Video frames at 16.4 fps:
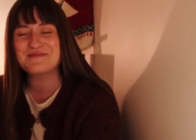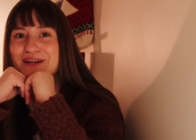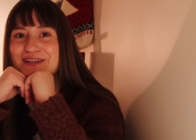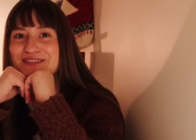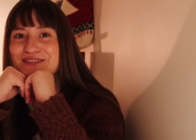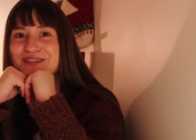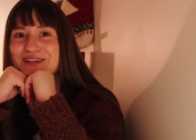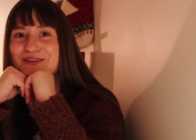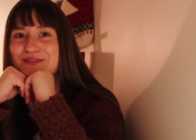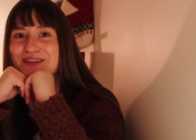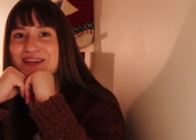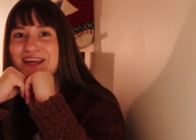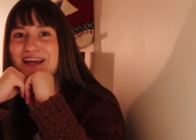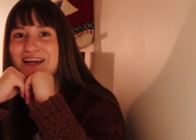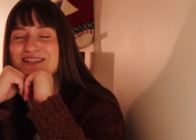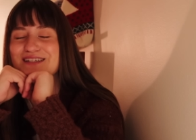But I still get
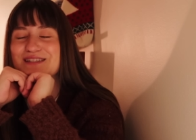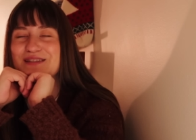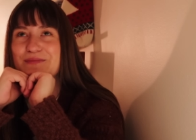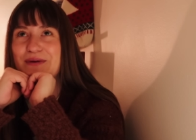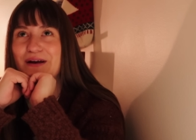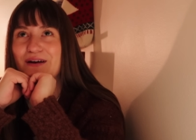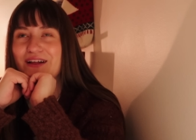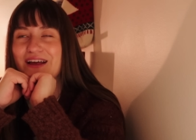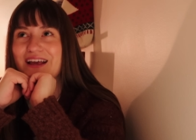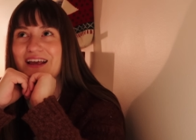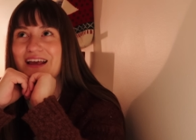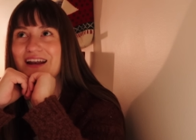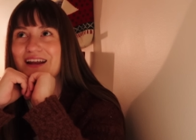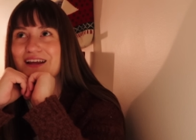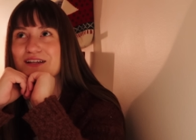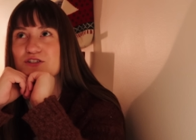really anxious about like
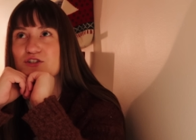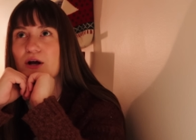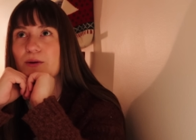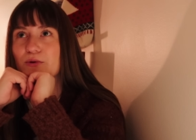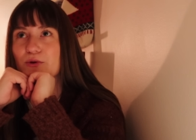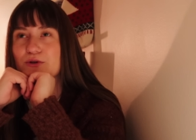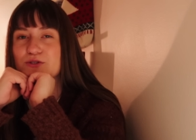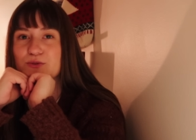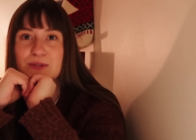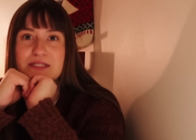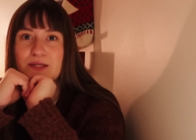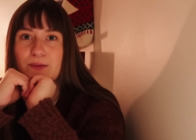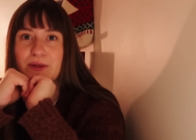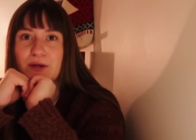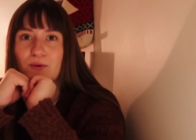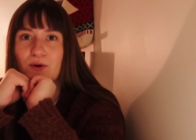getting in trouble or doing
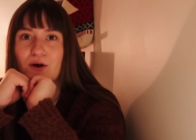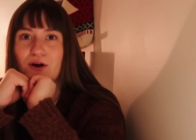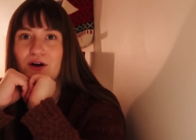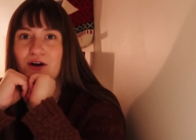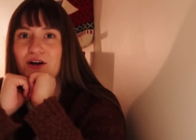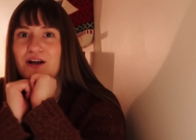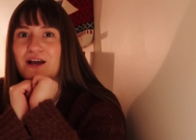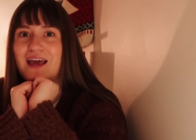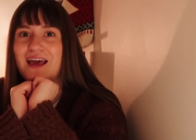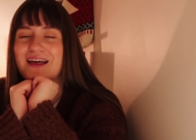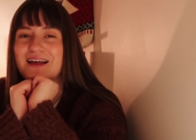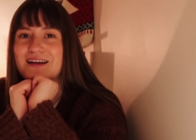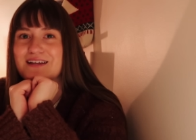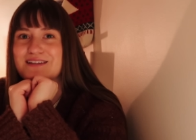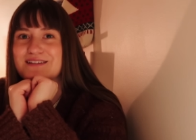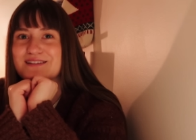something wrong.
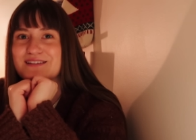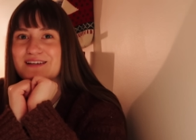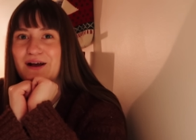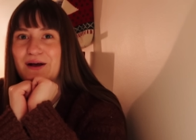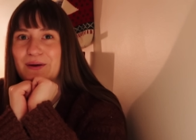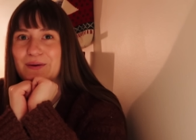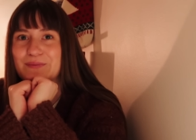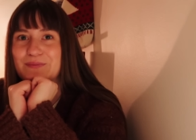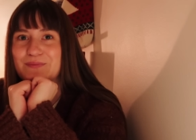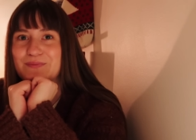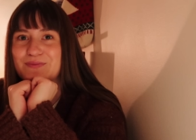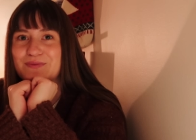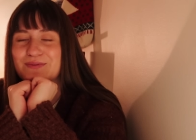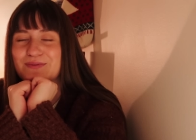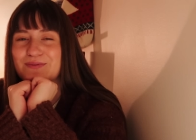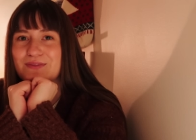And
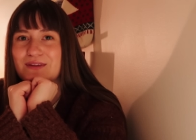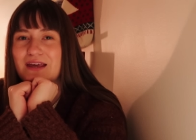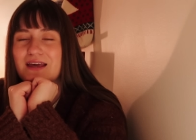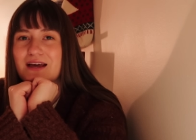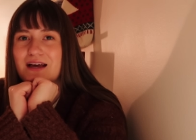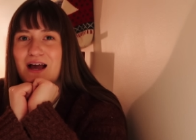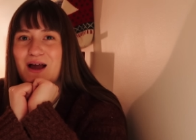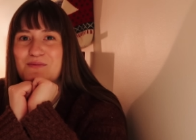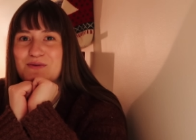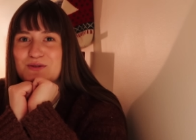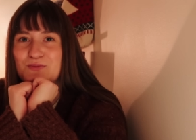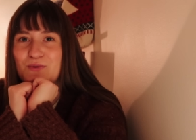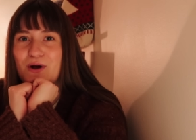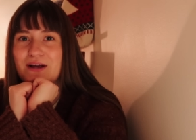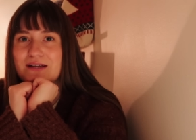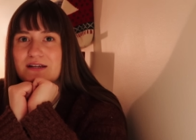um, I was
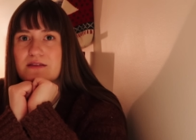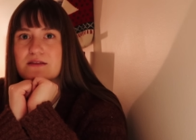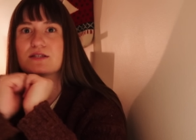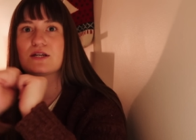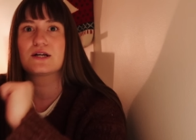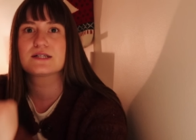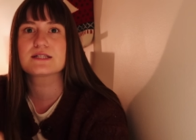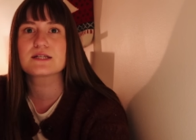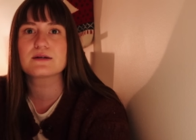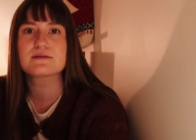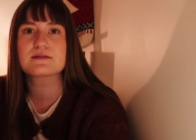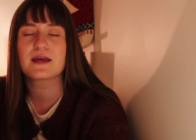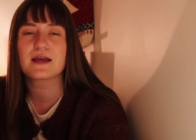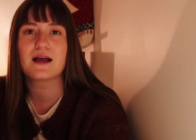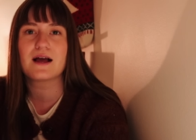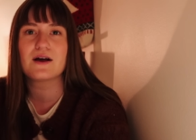walking down the stairs and I
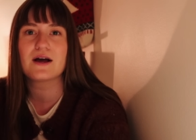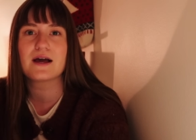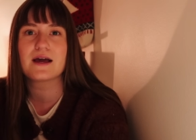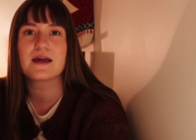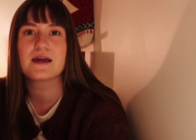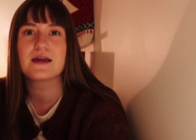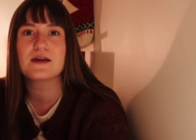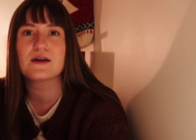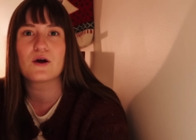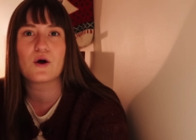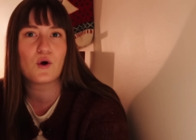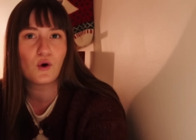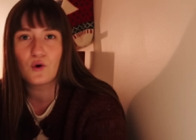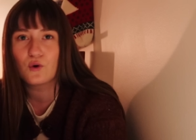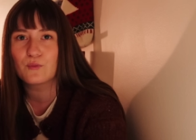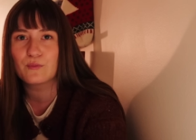was like, I
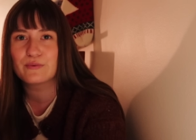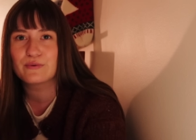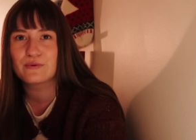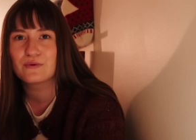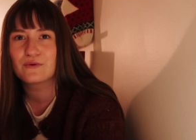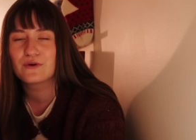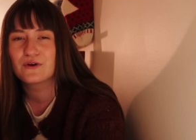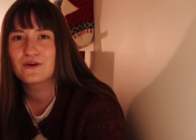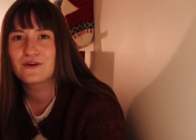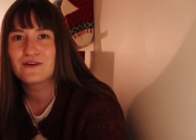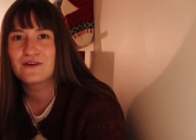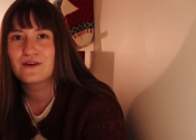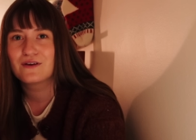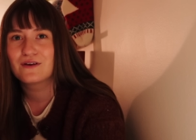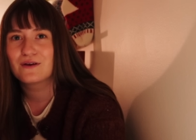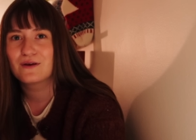hope
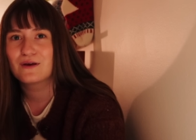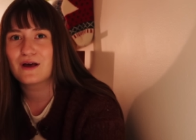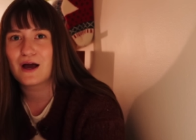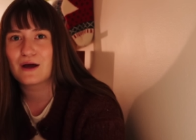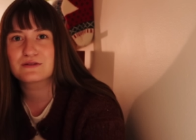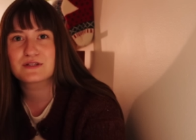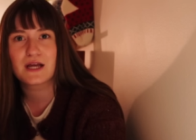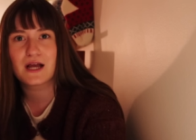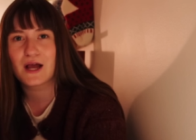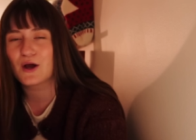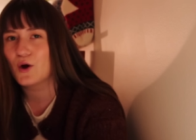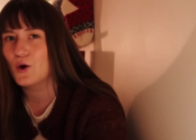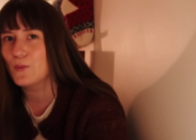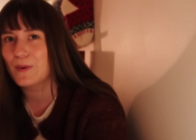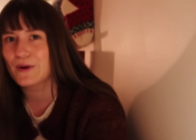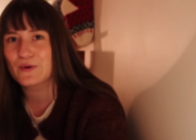I was like, I
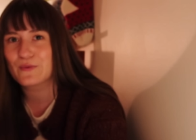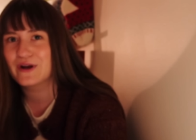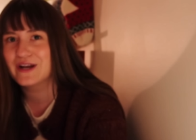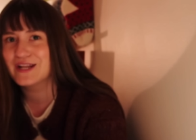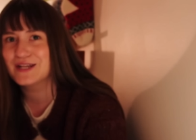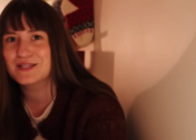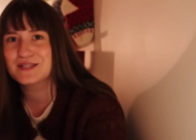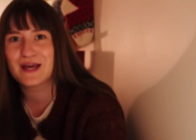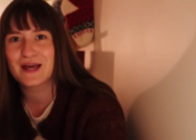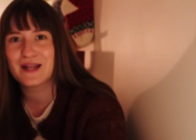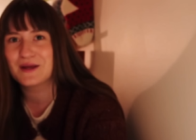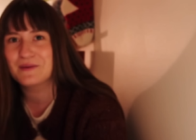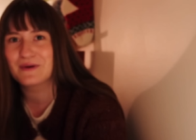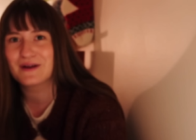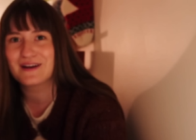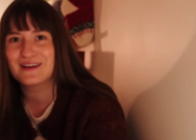hope I don't run into
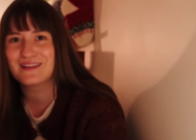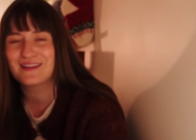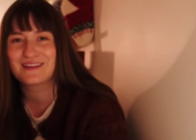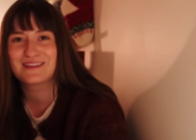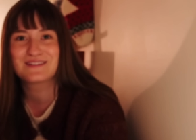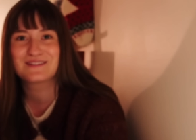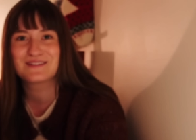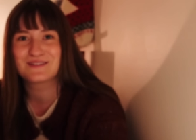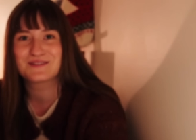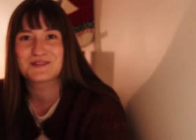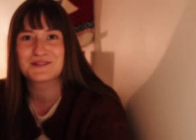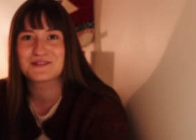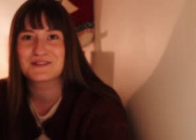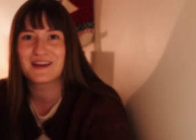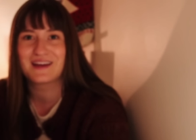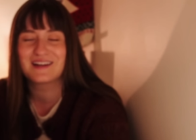anybody. Like this is
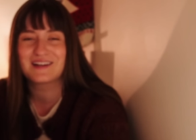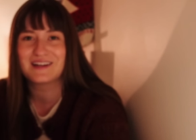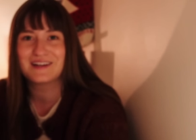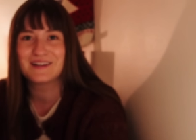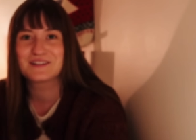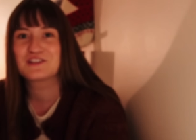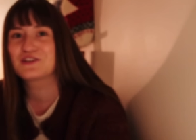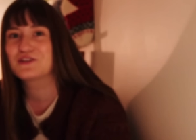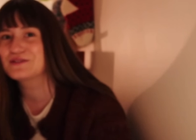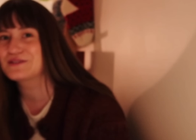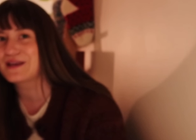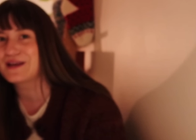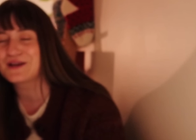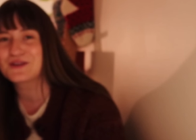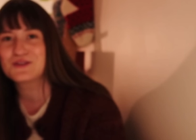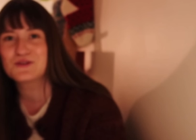just like, a, it's
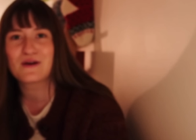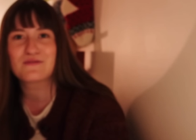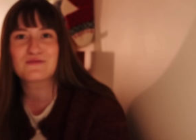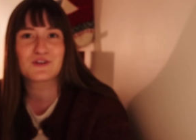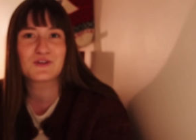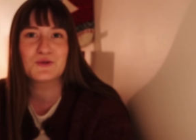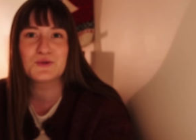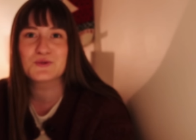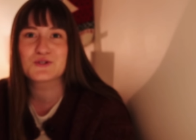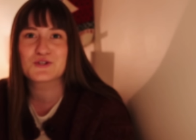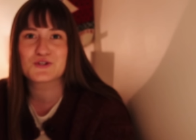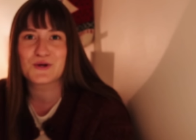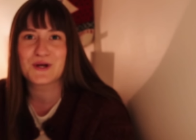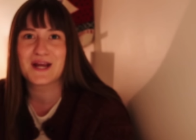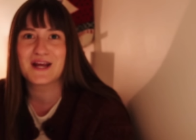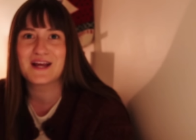like a, you have a huge
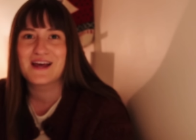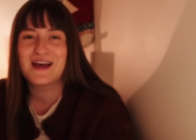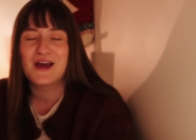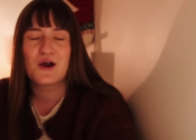tree